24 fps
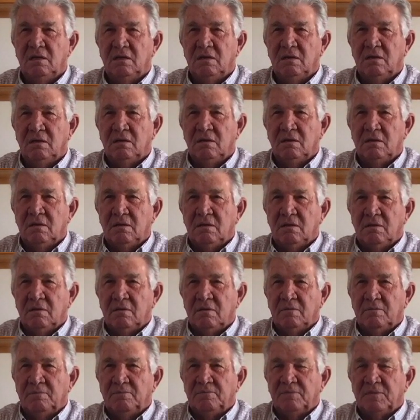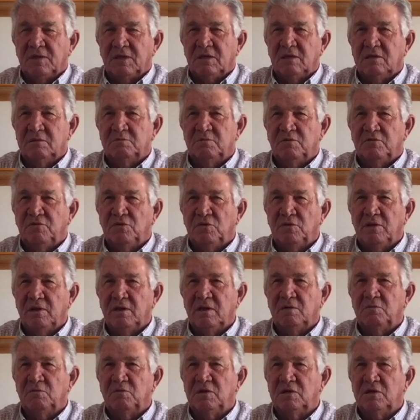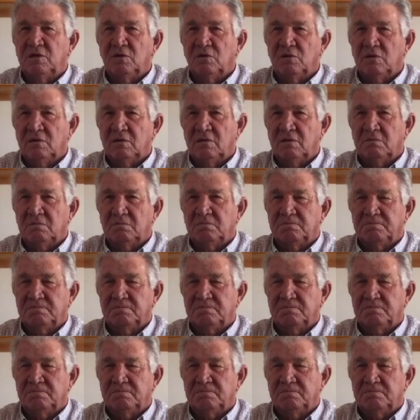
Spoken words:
Because before then, we'd go to the